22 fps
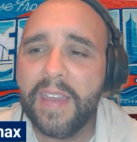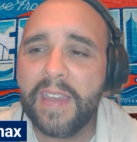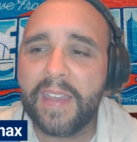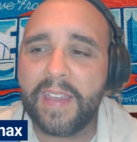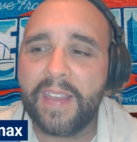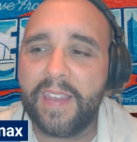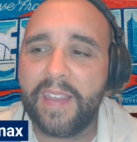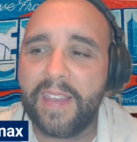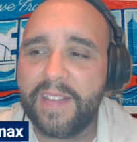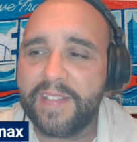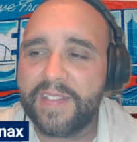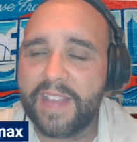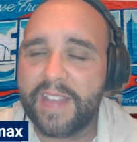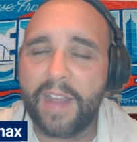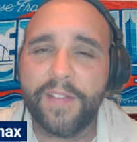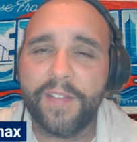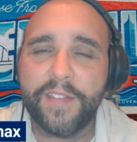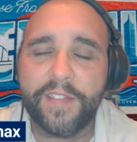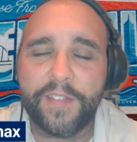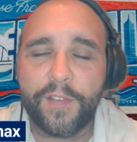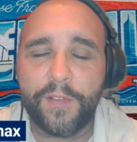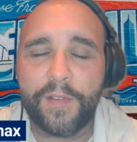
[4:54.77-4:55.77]
He
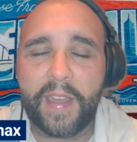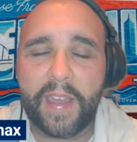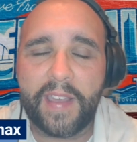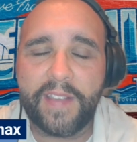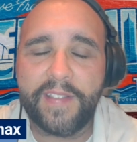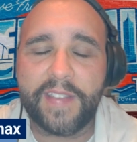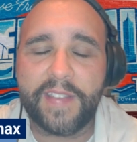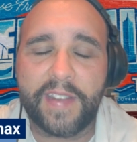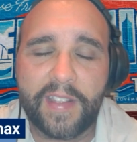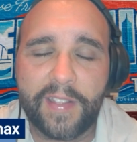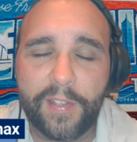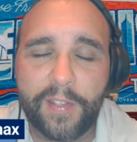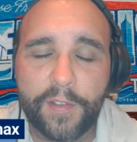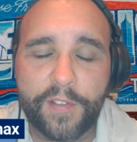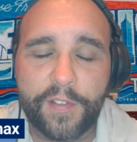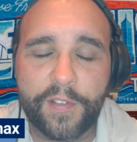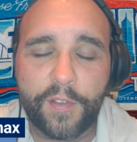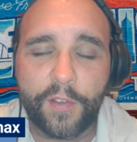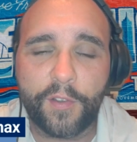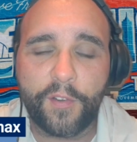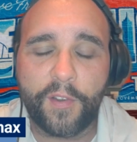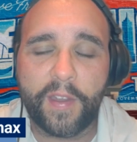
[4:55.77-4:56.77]
sounds so nice and he looks
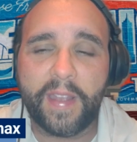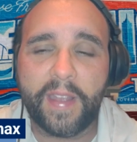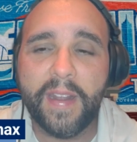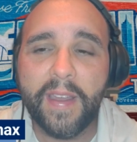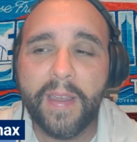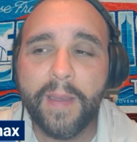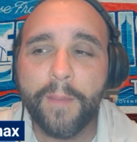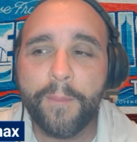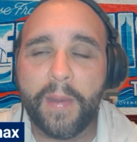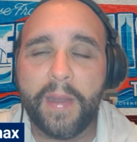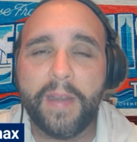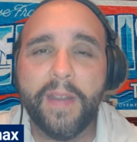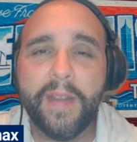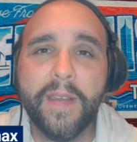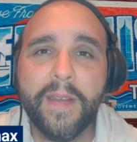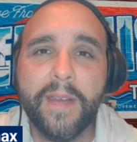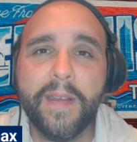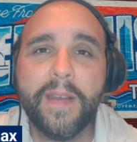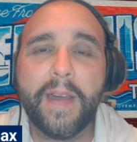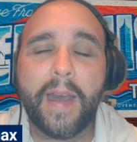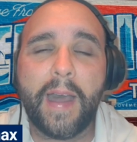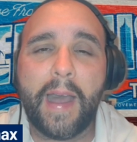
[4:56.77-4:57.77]
so great, but
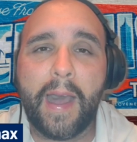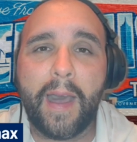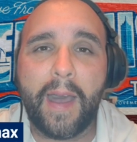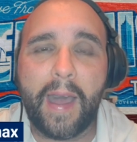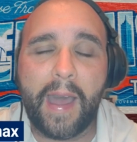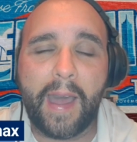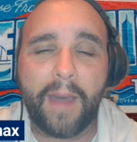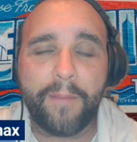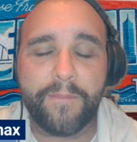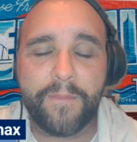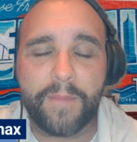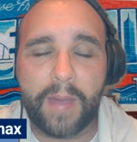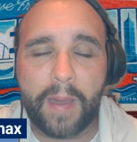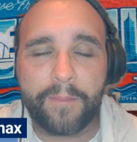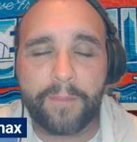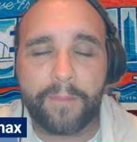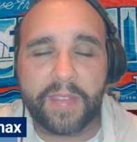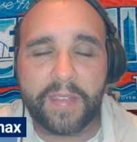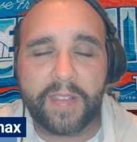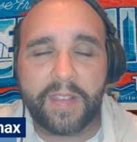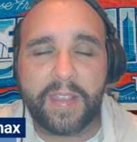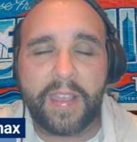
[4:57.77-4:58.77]

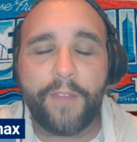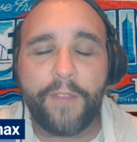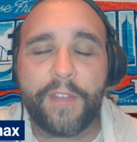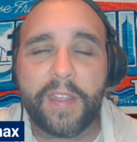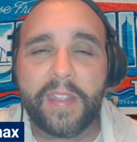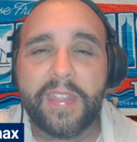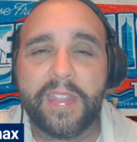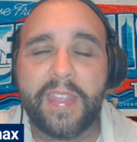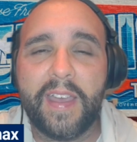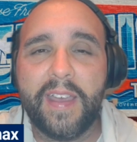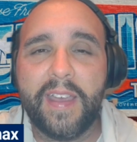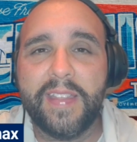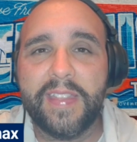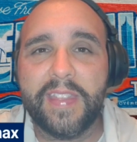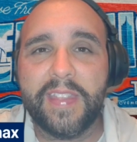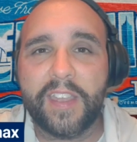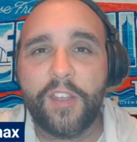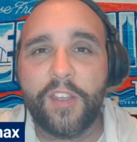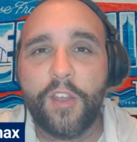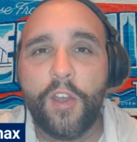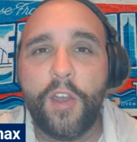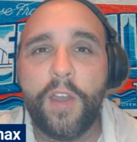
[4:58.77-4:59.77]
I'm giving
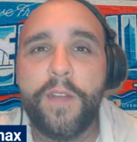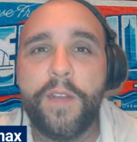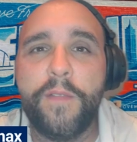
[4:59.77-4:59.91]
the good